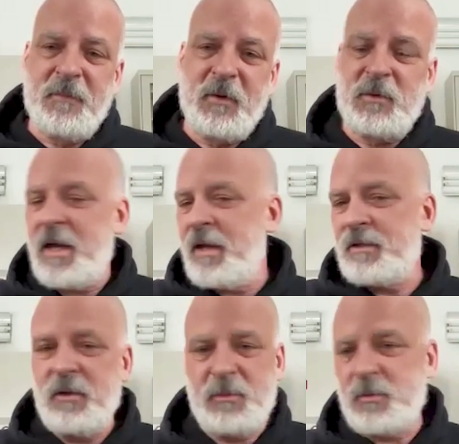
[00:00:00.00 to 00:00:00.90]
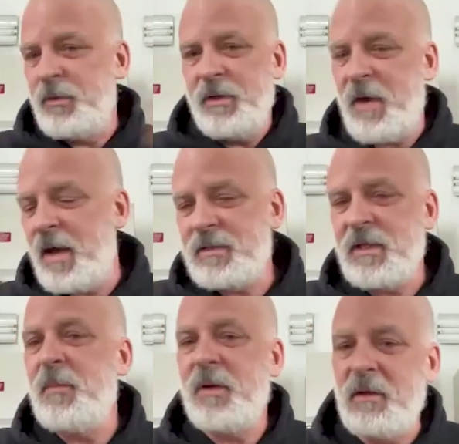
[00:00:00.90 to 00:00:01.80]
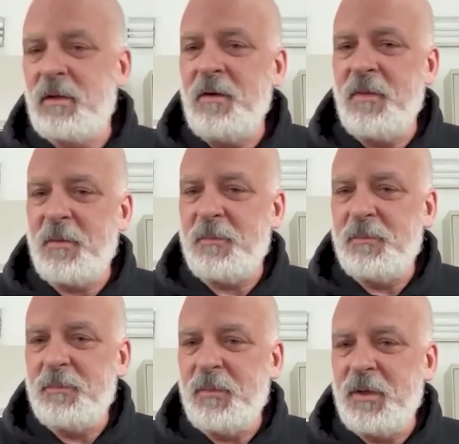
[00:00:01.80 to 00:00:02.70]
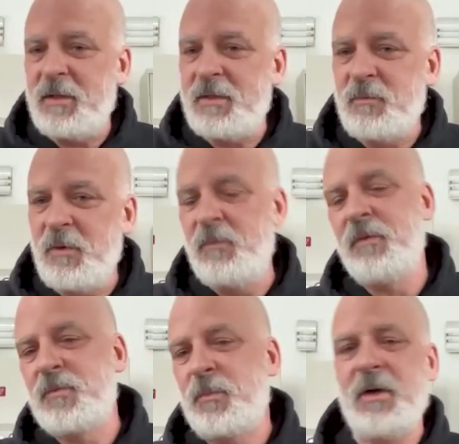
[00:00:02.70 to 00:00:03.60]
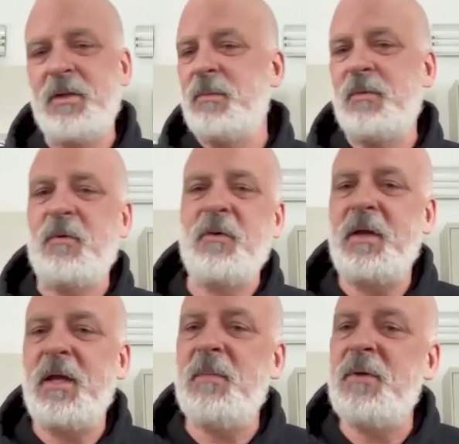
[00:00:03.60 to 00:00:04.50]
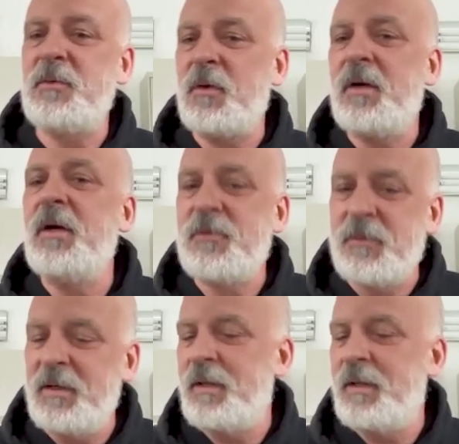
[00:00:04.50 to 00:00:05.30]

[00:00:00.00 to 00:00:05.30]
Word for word: those cantaloupes wouldn't have had salmonella on them because we would have sprayed them before they came into our country.